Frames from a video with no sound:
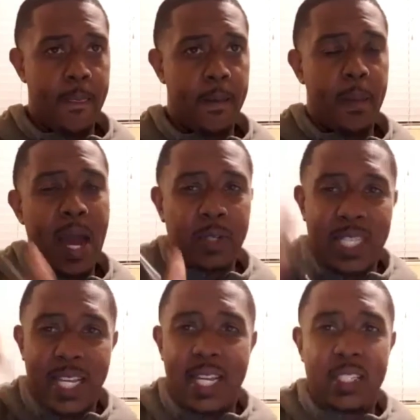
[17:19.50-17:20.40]
The Bible
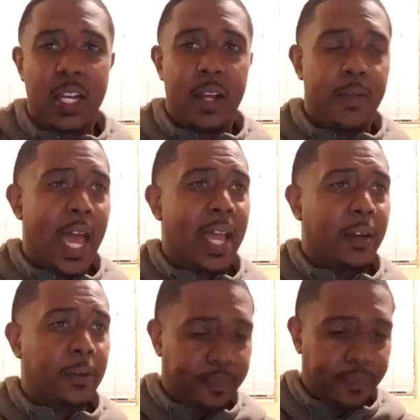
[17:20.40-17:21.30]
says that
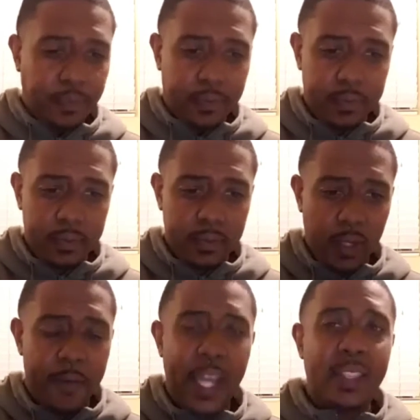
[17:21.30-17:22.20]

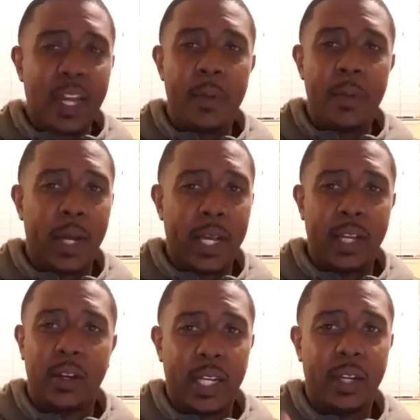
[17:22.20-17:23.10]
faith cometh by
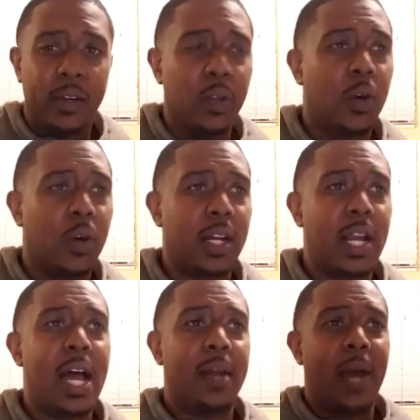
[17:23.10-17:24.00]
hearing and hearing the word of
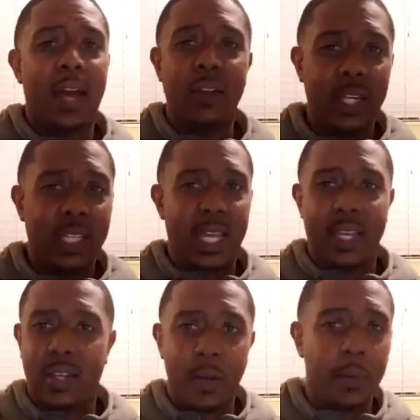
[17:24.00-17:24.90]
God. How do you get that?
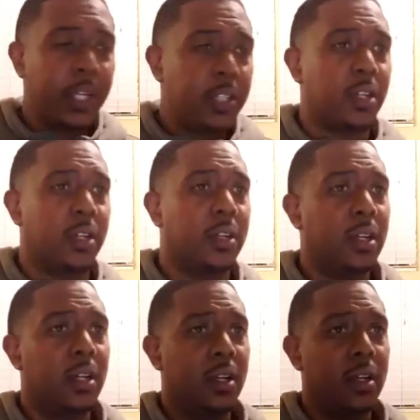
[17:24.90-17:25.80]
You get a preacher,
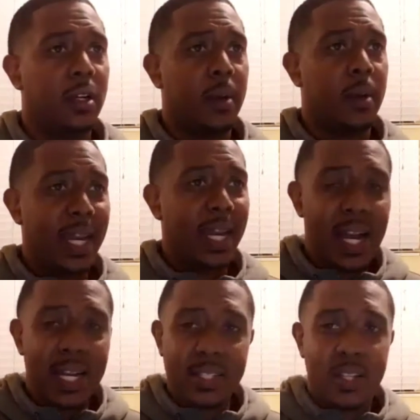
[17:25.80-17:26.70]
a man of
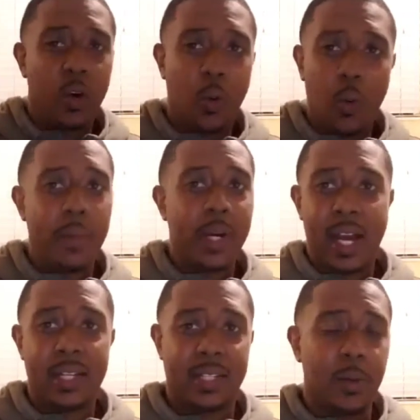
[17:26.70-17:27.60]
God or woman of
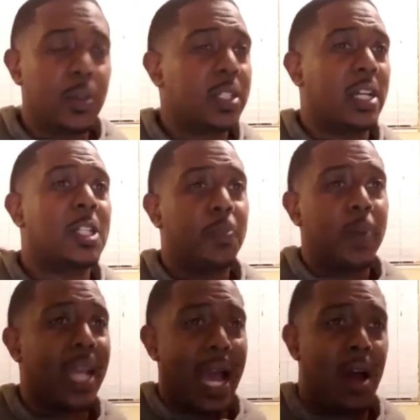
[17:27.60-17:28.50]
God. Someone's going to
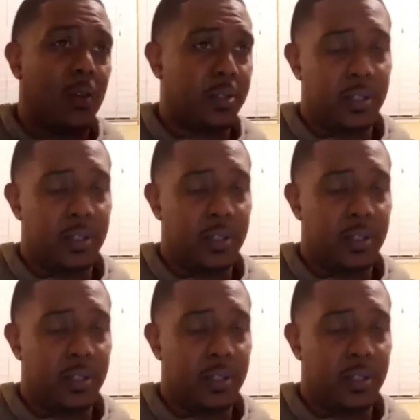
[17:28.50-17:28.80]
speak out